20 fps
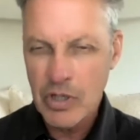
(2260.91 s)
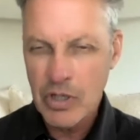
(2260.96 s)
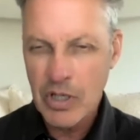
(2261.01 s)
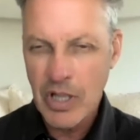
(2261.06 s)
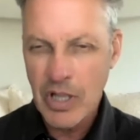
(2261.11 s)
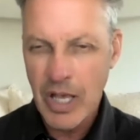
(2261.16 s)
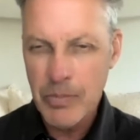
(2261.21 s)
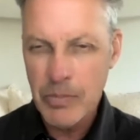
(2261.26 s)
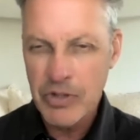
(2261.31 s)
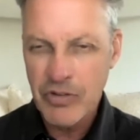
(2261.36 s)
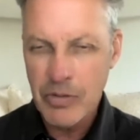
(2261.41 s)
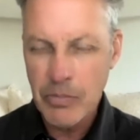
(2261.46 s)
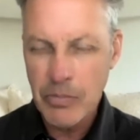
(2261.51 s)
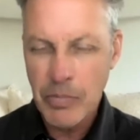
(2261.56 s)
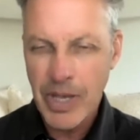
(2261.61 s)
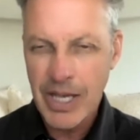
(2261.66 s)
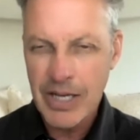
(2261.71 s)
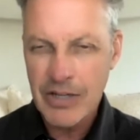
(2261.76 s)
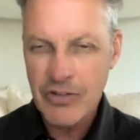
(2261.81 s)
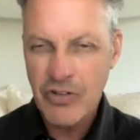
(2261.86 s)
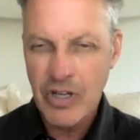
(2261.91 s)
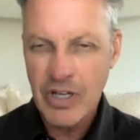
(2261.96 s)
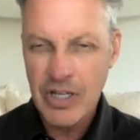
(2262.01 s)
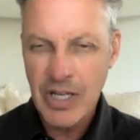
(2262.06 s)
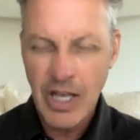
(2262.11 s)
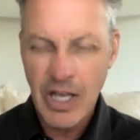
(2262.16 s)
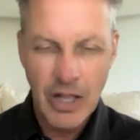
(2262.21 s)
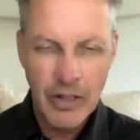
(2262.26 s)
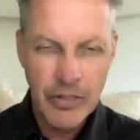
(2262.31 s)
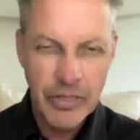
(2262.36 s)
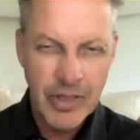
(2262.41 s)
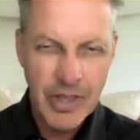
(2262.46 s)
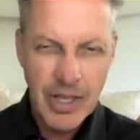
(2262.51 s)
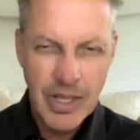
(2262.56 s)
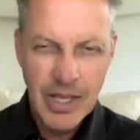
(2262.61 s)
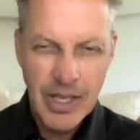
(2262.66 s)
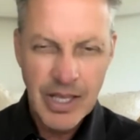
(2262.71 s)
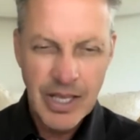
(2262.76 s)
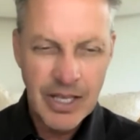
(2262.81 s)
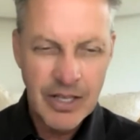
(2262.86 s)
climate's impacts on health,
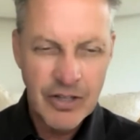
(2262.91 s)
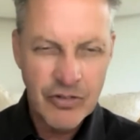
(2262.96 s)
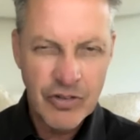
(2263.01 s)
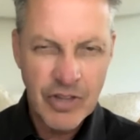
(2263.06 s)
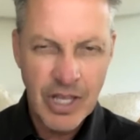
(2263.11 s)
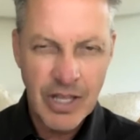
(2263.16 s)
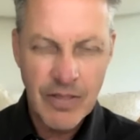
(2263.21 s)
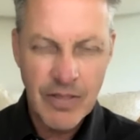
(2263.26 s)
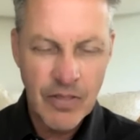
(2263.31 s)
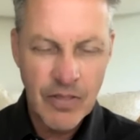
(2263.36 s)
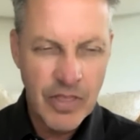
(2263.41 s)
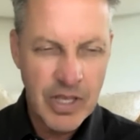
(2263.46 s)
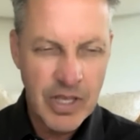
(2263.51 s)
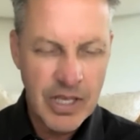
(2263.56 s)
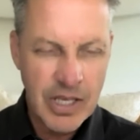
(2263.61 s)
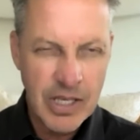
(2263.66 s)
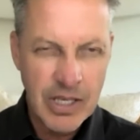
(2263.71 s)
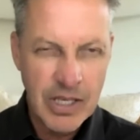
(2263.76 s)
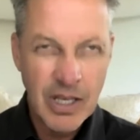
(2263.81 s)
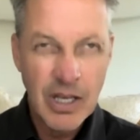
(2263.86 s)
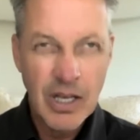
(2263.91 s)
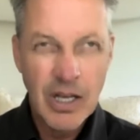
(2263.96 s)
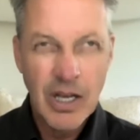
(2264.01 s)
is that the